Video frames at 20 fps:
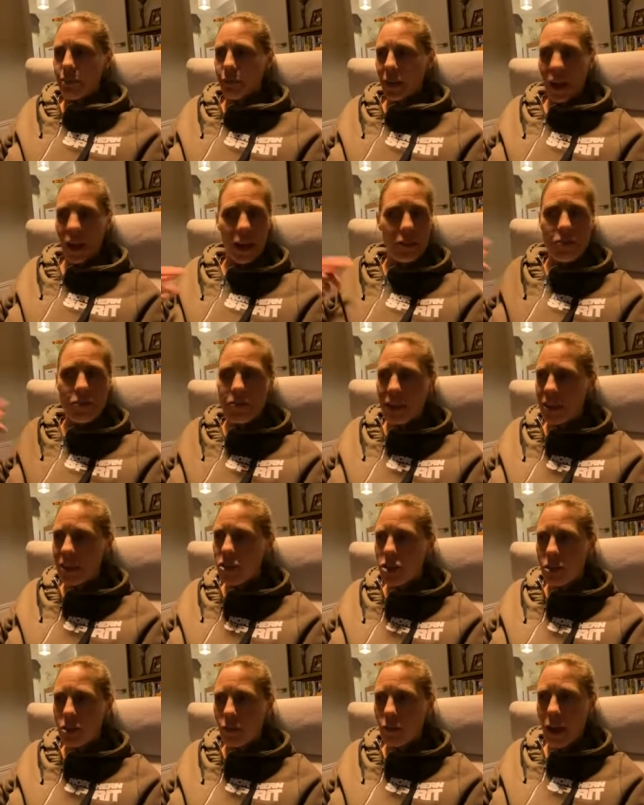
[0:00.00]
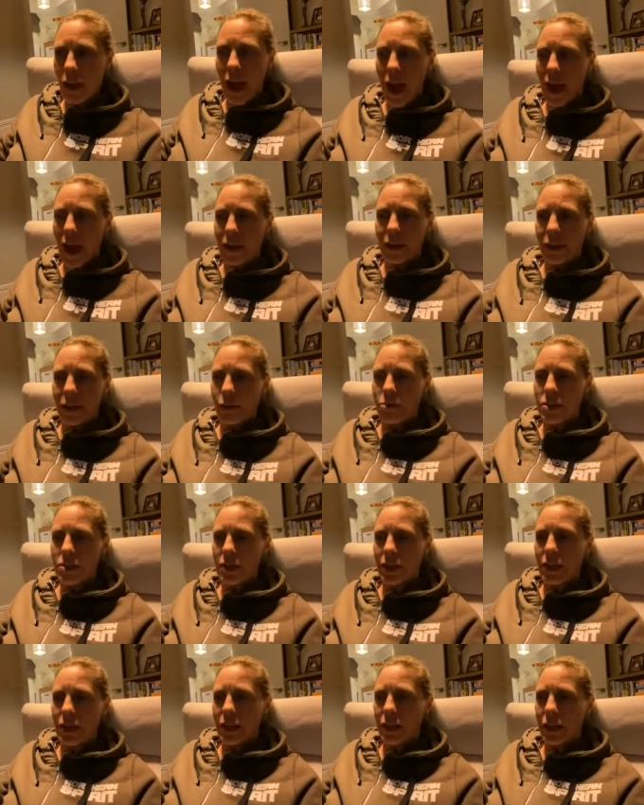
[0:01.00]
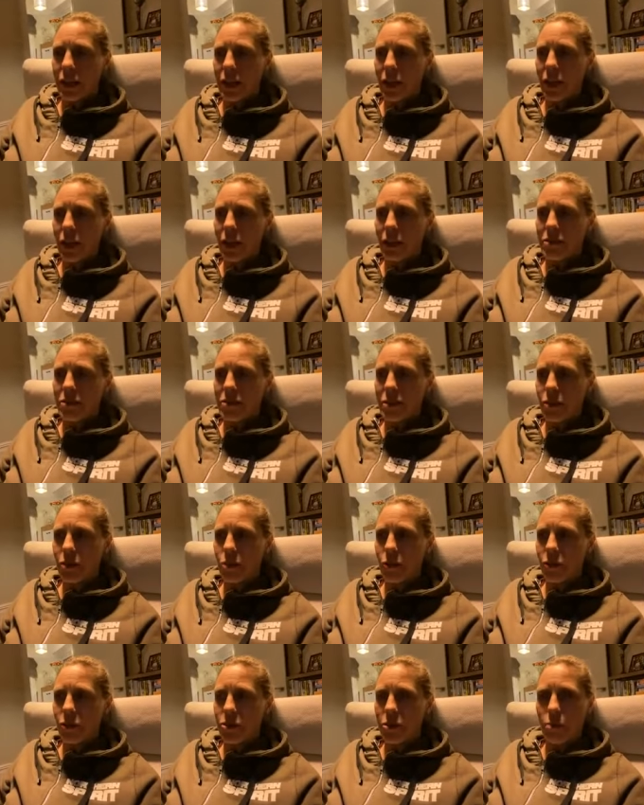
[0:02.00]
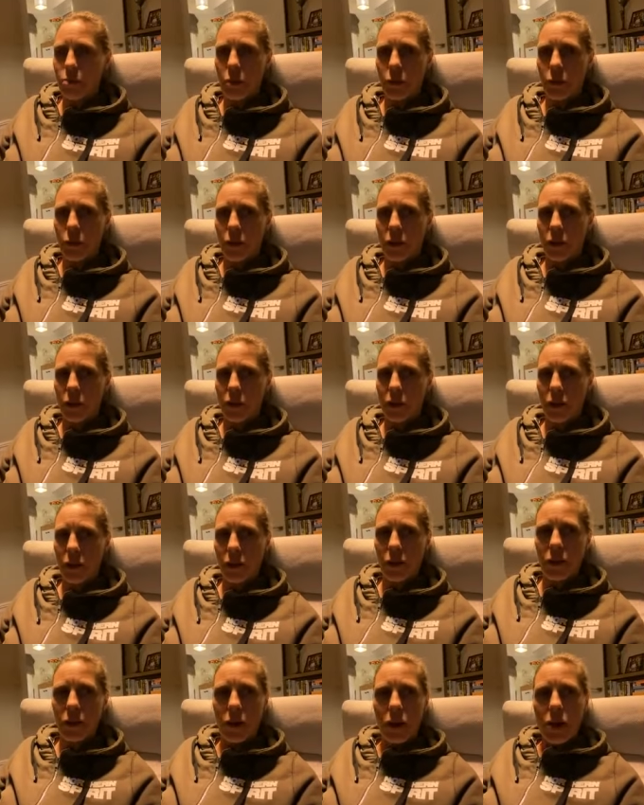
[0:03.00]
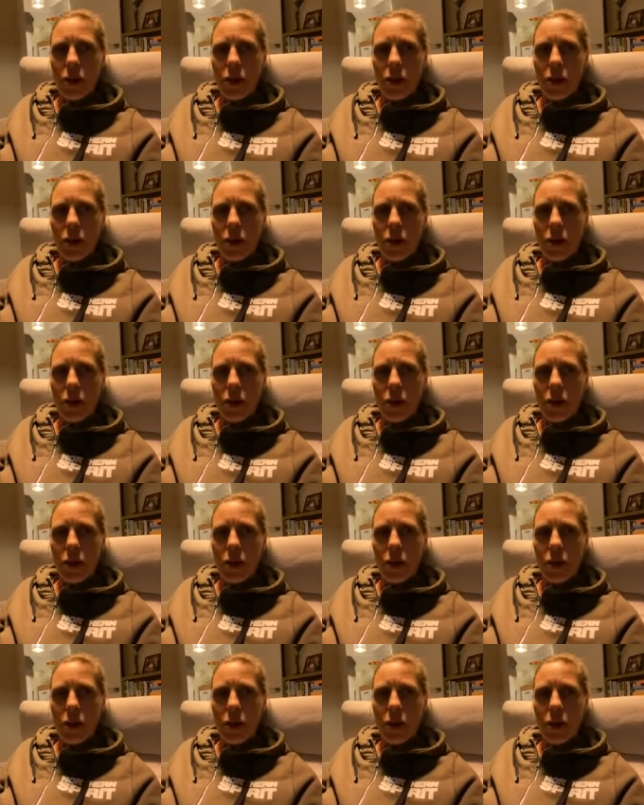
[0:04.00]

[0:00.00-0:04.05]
I had friends who ran and I was like, yeah, so what's the point, you know?